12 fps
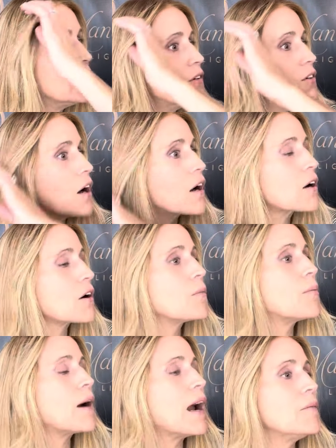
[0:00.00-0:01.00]
darker
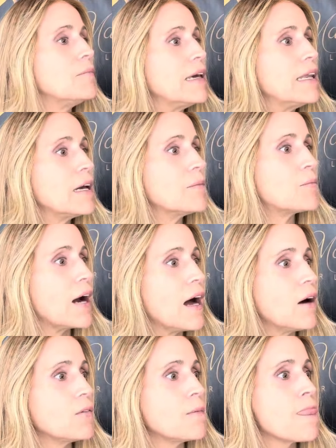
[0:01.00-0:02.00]
brown, medium
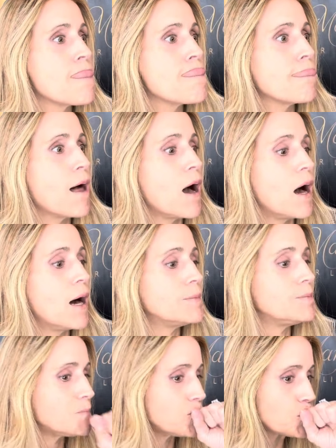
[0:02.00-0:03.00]
brown um,